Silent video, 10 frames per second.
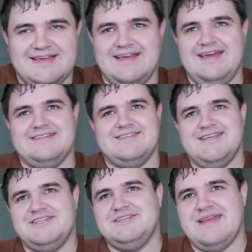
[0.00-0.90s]
It's
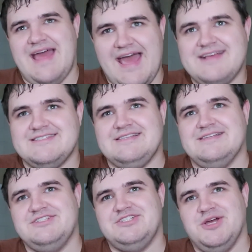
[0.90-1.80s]
such an
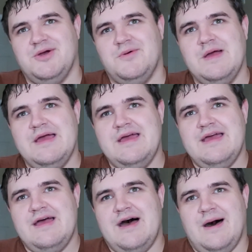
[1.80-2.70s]
excellent show
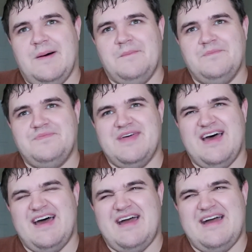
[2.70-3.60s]

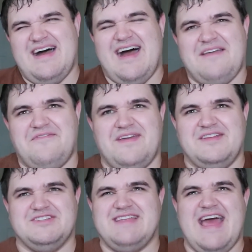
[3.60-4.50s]
that I think
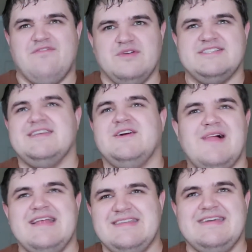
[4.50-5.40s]
just every single
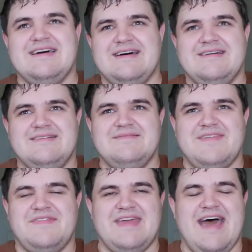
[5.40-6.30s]
idea
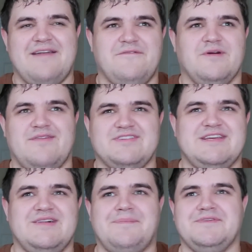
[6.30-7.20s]
that they had for it, every
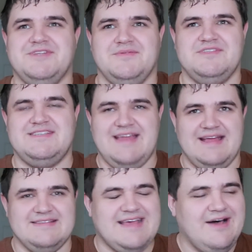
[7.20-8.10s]
single episode
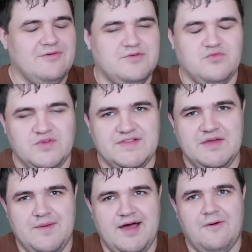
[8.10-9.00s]
stands out really
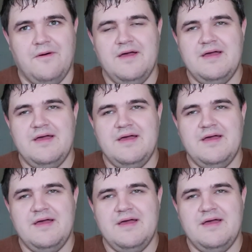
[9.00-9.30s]
well.